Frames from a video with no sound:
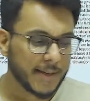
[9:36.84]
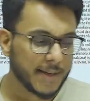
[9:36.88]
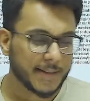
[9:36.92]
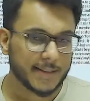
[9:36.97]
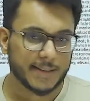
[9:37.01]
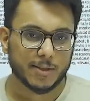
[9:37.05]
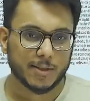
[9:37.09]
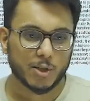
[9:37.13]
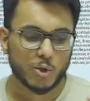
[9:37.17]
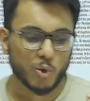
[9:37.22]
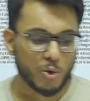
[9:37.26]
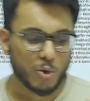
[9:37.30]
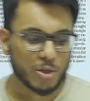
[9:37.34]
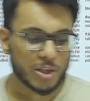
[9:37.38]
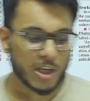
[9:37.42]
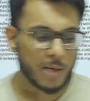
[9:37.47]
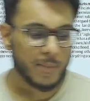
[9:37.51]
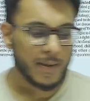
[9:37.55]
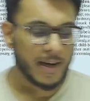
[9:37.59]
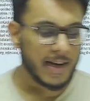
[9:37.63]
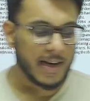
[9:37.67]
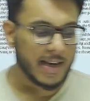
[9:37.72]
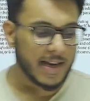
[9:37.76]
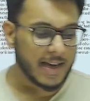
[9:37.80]
social
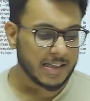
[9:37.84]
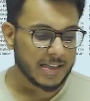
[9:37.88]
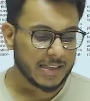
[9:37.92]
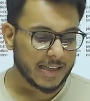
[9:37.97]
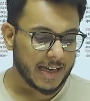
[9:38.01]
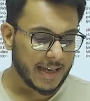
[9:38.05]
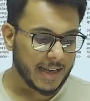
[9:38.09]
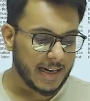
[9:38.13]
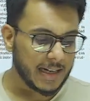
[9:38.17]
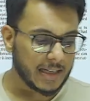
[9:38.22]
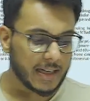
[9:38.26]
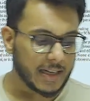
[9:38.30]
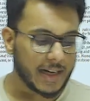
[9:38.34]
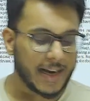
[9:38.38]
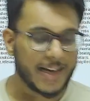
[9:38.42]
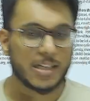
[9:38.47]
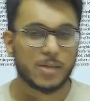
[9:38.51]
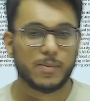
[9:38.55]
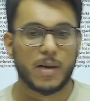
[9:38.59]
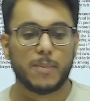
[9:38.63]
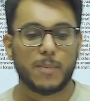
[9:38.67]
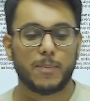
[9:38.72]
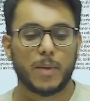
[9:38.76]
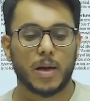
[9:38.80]
media is characterized by
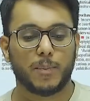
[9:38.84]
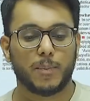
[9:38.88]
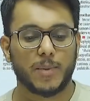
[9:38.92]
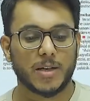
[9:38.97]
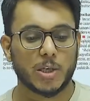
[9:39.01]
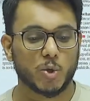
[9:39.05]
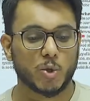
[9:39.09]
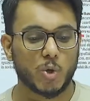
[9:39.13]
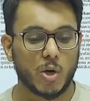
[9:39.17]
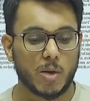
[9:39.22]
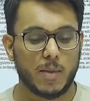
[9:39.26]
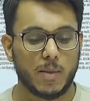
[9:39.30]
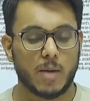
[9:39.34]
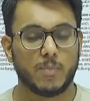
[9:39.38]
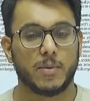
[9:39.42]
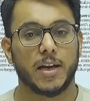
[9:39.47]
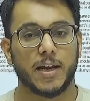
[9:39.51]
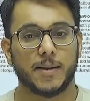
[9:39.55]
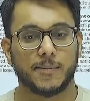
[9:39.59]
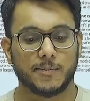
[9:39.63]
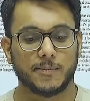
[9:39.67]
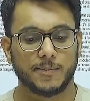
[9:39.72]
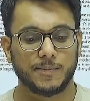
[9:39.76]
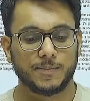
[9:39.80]
perpetual memory.
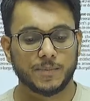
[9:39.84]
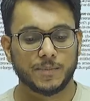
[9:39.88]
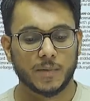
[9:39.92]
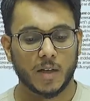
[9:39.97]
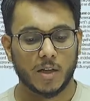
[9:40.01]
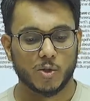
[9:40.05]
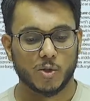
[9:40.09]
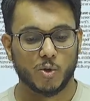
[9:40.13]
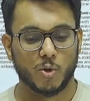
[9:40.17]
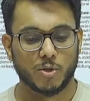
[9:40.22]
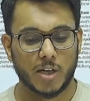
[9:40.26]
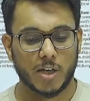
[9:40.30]
Okay,